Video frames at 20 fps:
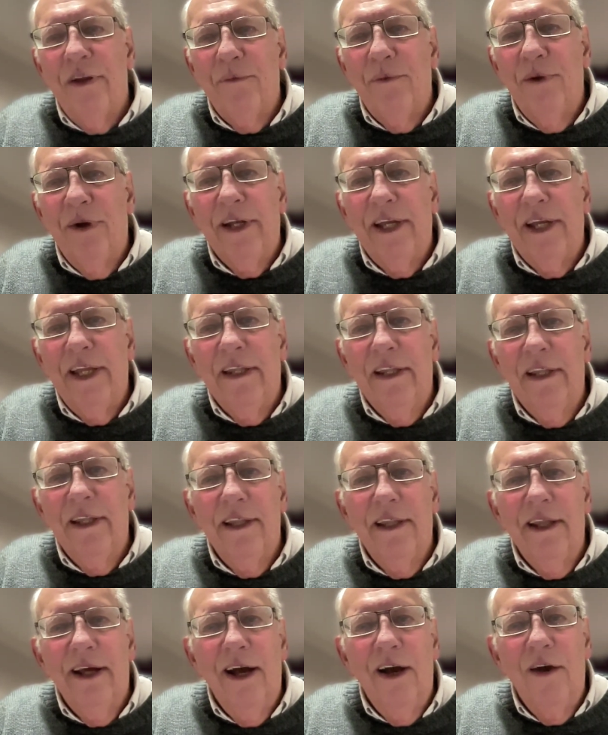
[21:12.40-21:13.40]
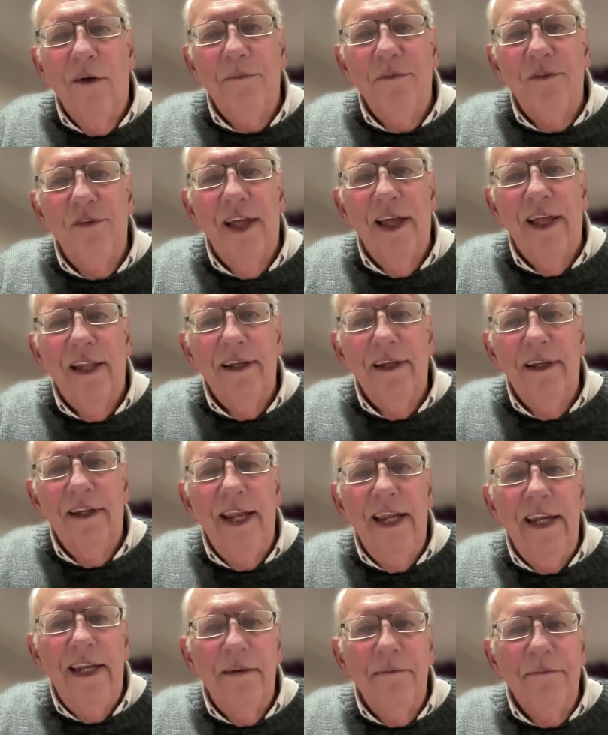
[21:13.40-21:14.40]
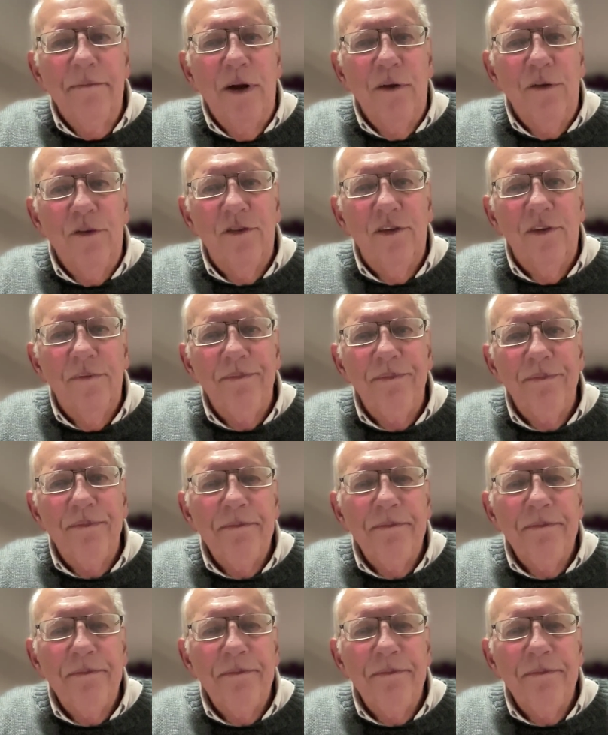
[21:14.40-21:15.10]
work in the homes that need it most.